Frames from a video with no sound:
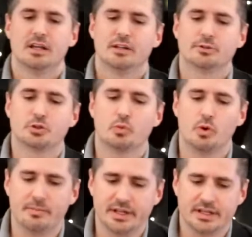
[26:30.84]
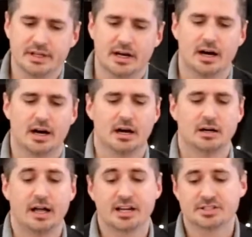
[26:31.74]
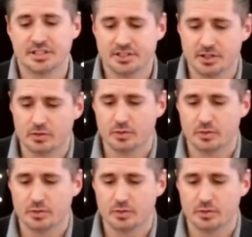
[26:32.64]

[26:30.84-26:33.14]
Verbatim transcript: There was a woman, uh, actually a young